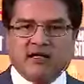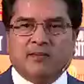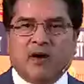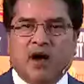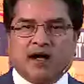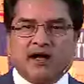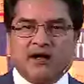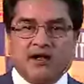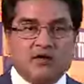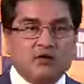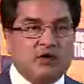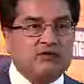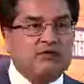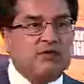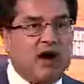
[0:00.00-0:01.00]
the market, and you
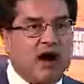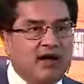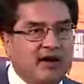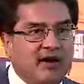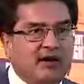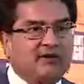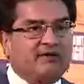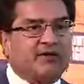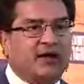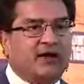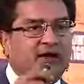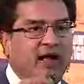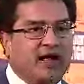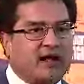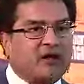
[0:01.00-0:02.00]
are far ahead of the
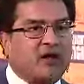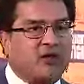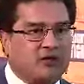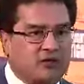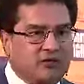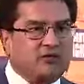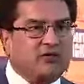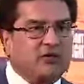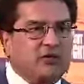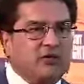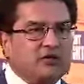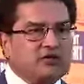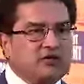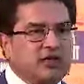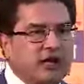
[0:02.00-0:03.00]
entire crowd.
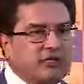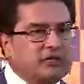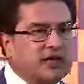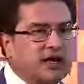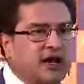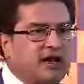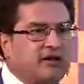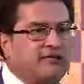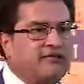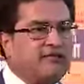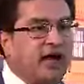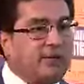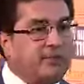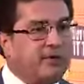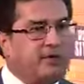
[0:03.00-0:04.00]
So that was the kind of,
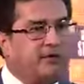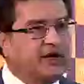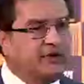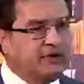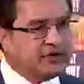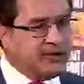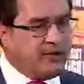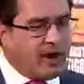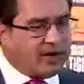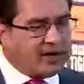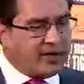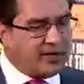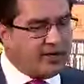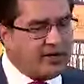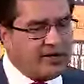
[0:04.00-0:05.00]
that primitive was the market.